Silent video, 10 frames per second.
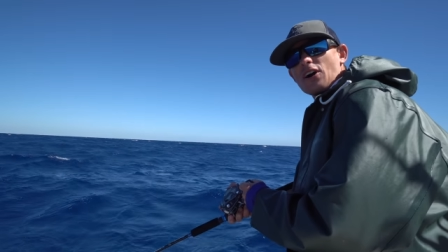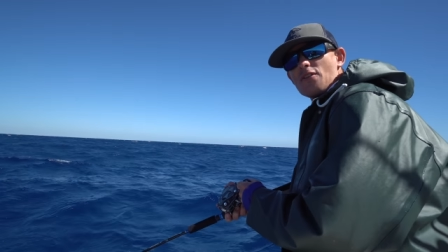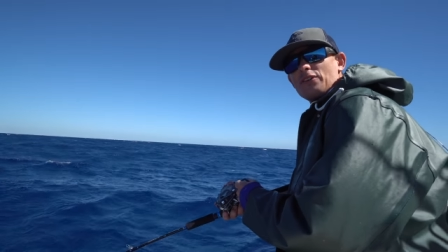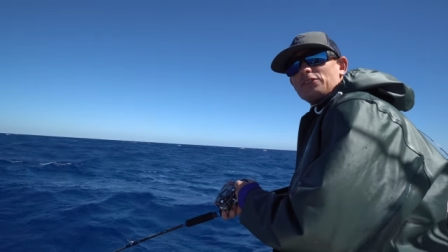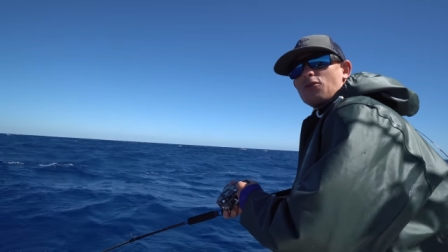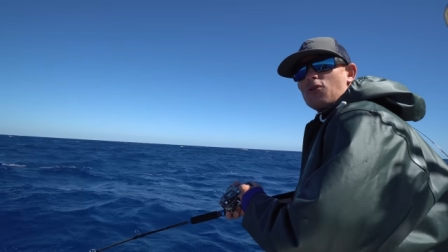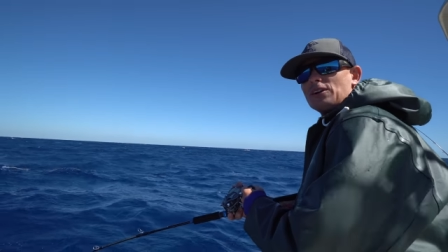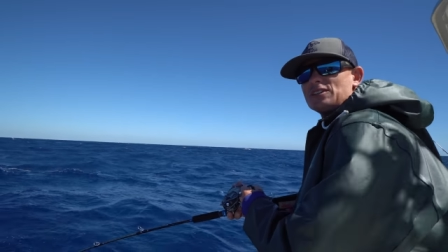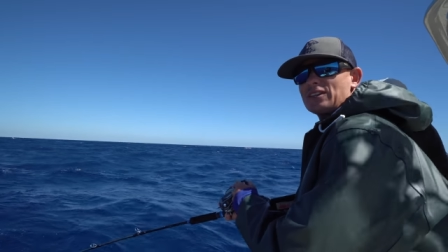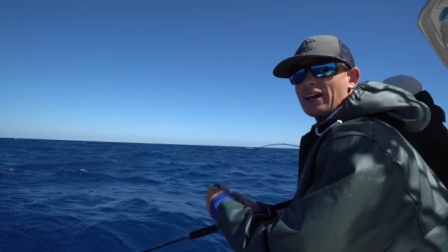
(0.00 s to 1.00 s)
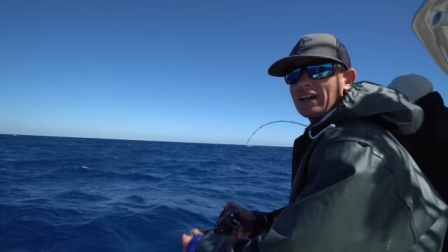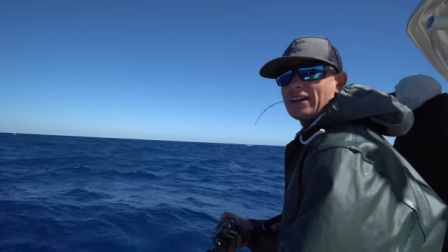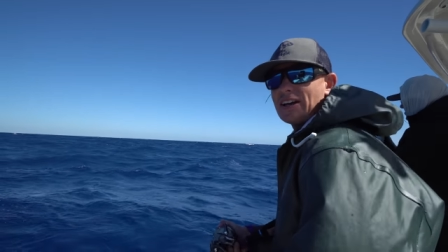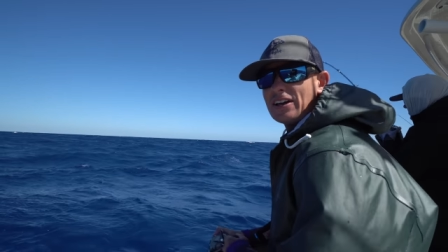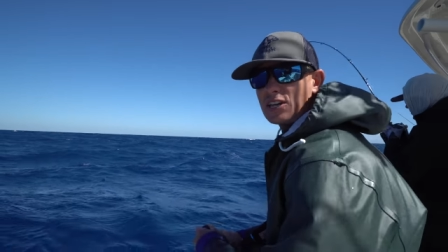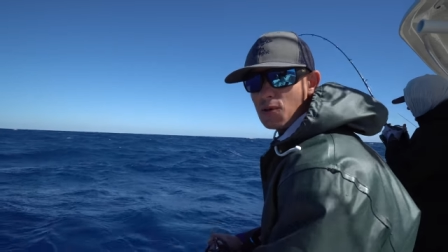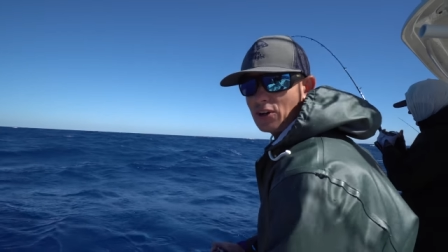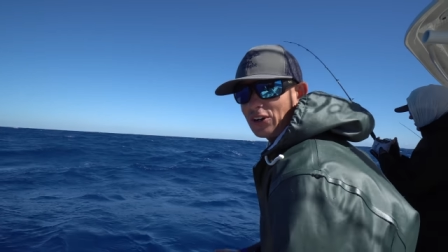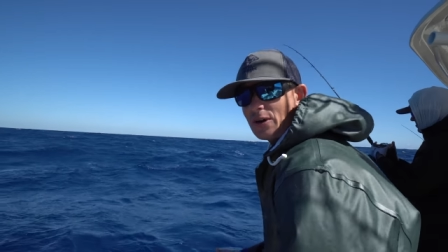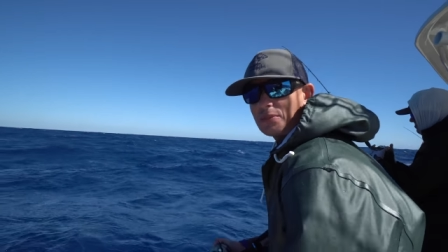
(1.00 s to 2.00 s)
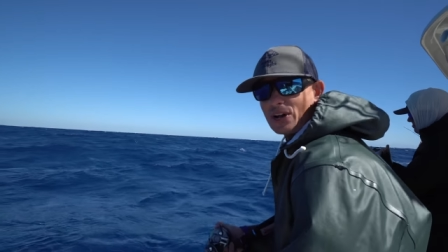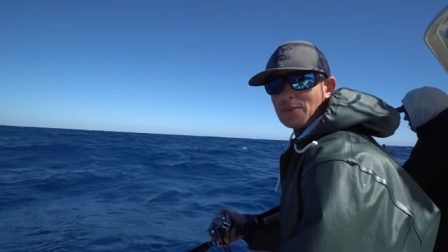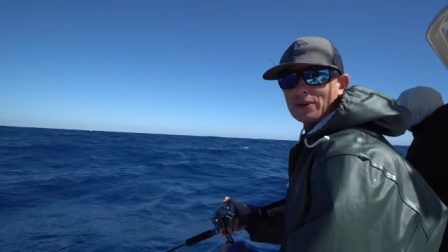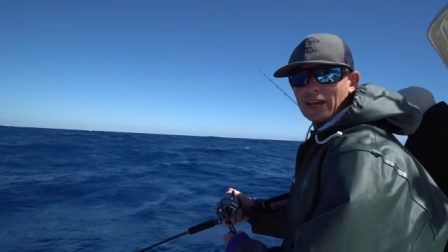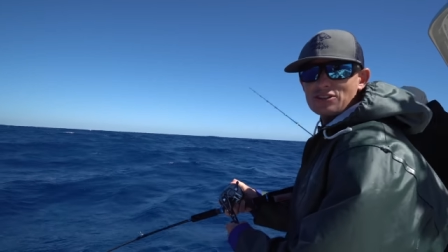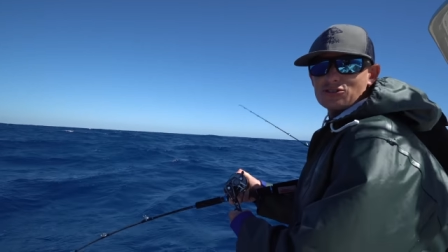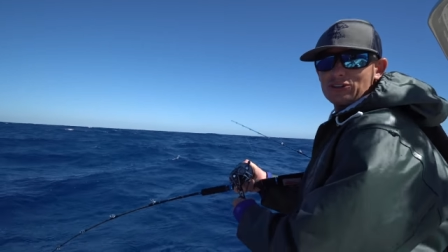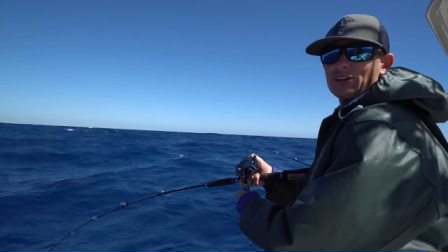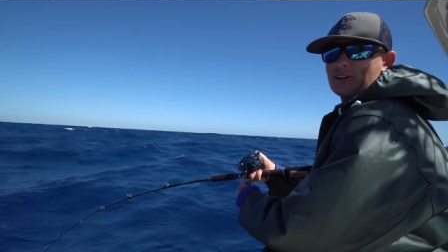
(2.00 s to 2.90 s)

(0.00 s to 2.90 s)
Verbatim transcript: on their door and say, you wanna come become a catch clean